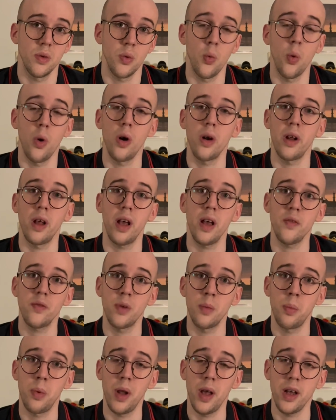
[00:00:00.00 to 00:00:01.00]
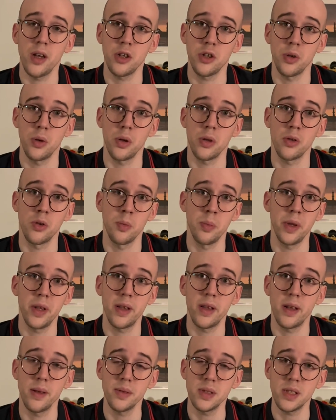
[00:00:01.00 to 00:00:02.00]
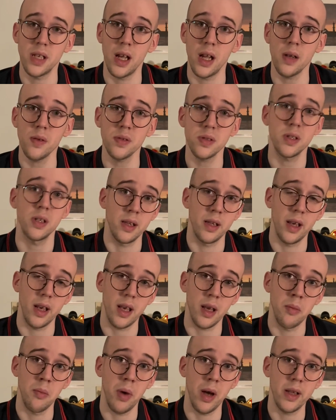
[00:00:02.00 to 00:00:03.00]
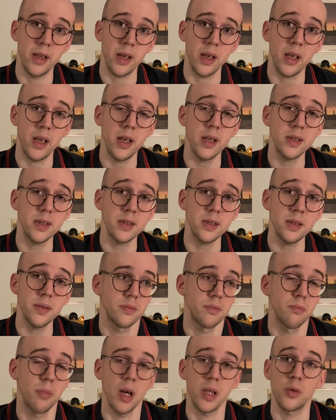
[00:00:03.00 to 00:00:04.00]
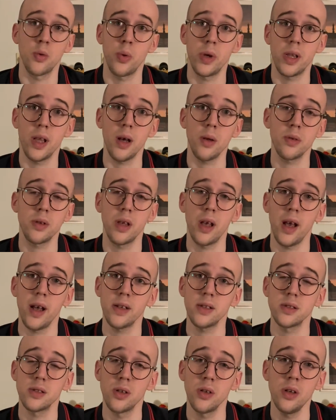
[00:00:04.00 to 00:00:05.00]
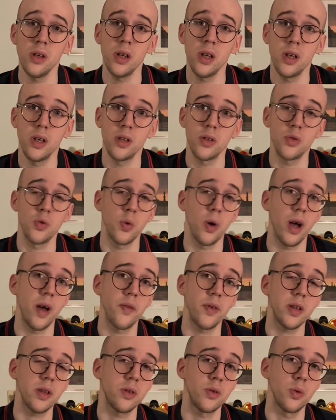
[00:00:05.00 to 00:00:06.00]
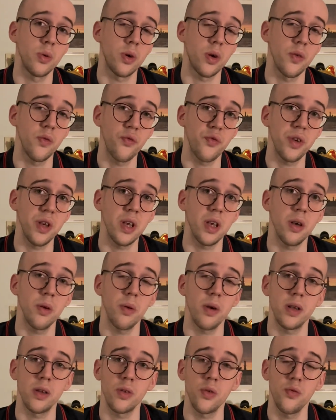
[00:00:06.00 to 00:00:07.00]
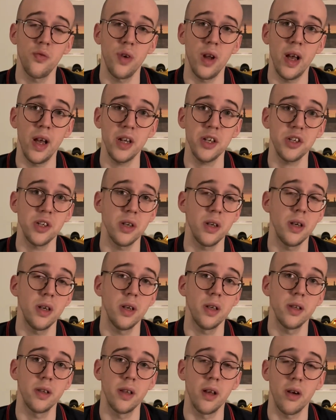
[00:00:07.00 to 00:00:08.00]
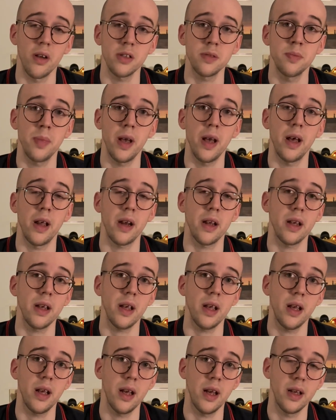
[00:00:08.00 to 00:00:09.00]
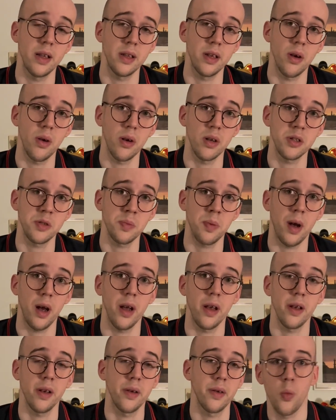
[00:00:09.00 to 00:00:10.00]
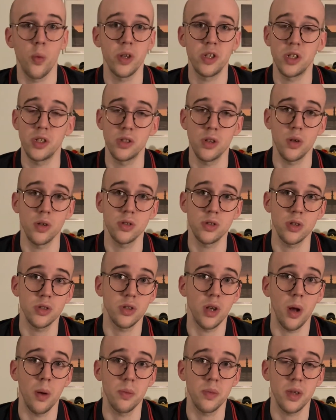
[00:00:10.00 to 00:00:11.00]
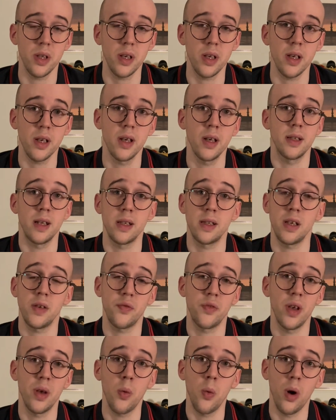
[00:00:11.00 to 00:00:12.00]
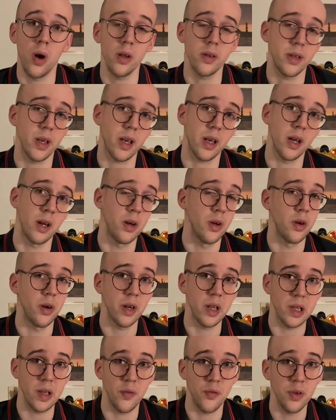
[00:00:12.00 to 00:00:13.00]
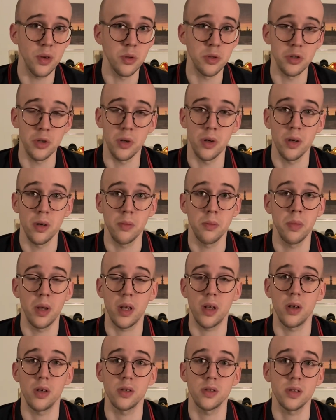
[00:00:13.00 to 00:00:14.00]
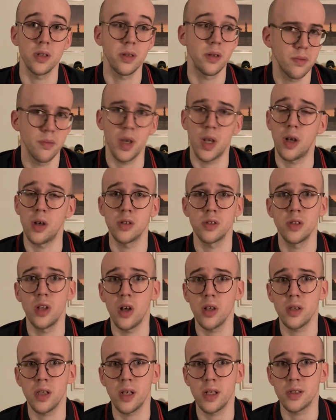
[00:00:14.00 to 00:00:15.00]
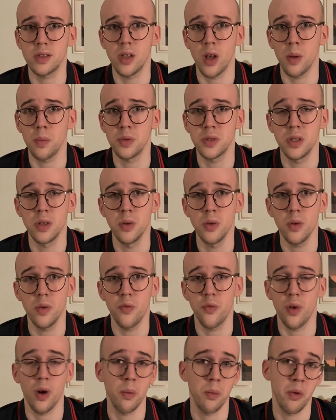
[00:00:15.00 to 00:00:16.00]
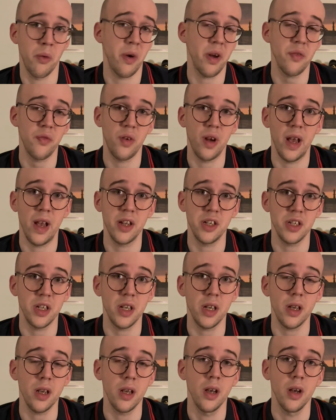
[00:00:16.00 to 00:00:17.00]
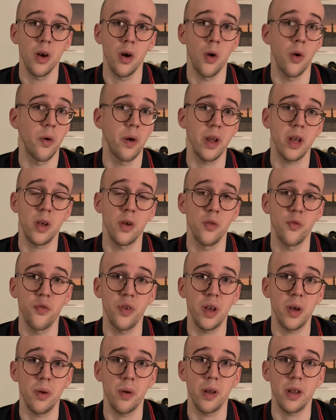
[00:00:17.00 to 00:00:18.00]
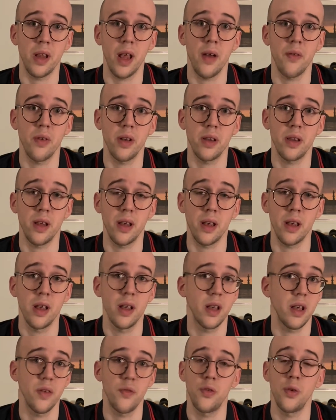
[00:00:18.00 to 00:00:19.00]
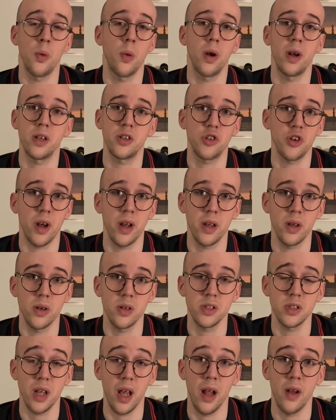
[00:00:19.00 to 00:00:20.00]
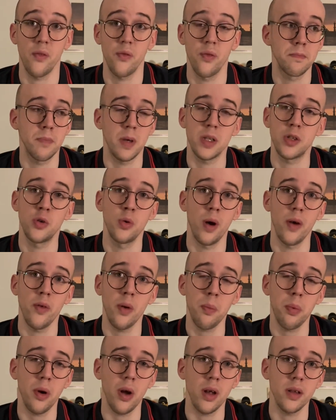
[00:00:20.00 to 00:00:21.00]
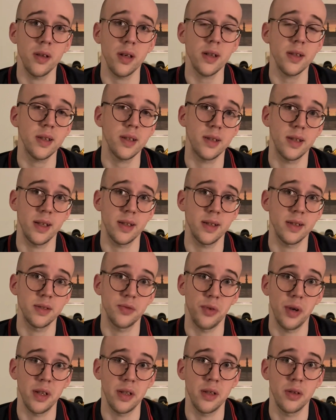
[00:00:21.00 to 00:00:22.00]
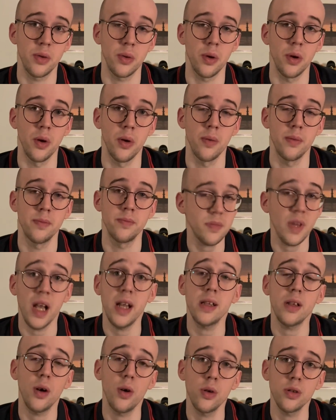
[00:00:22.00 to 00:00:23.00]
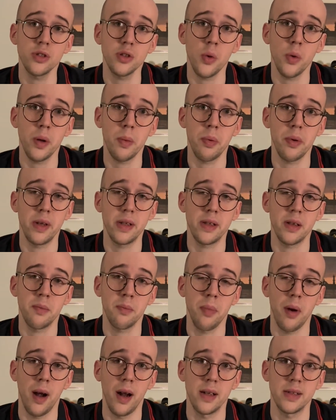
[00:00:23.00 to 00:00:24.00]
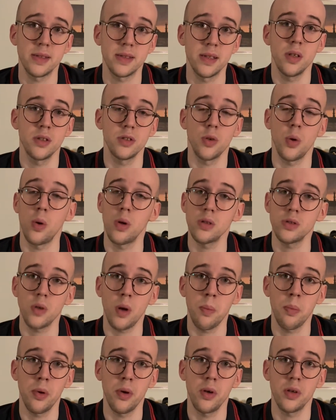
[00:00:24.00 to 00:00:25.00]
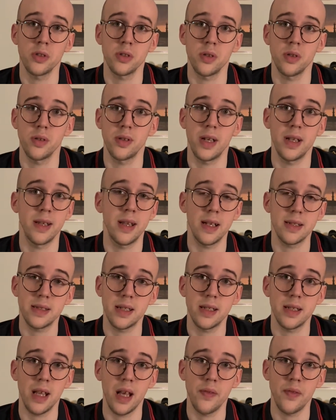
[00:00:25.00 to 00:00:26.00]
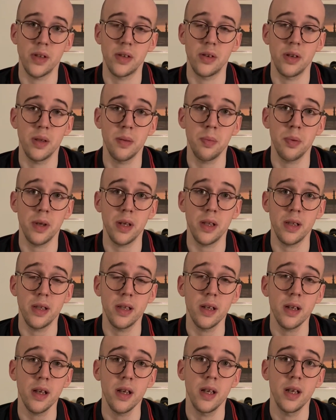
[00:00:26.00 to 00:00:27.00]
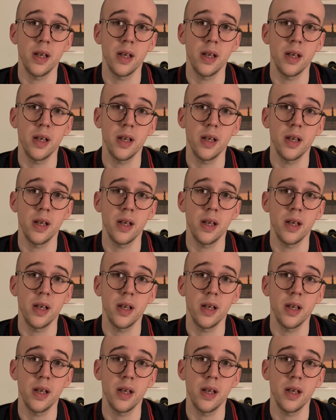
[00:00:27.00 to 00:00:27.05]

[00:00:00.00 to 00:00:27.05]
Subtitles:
who want to have the pleasure to build themselves, they can buy the kits, but without the hassle to having to configure and to flash the Raspberry and the Orange Pi, which is also something that if they want, they can learn in the future, because nothing stops you from reflashing or reconfiguring everything if you want to try yourself. But you have a product that is ready to go. And also we printed parts. So also a person that doesn't have a 3D printer